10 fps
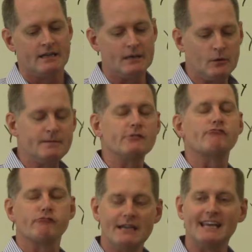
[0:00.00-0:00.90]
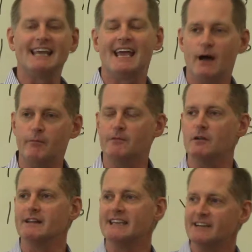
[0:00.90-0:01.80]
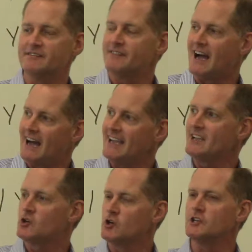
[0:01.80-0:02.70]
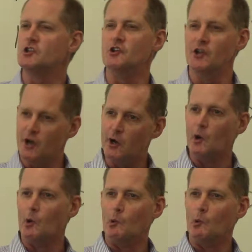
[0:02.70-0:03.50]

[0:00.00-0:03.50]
It would be really helpful if I could know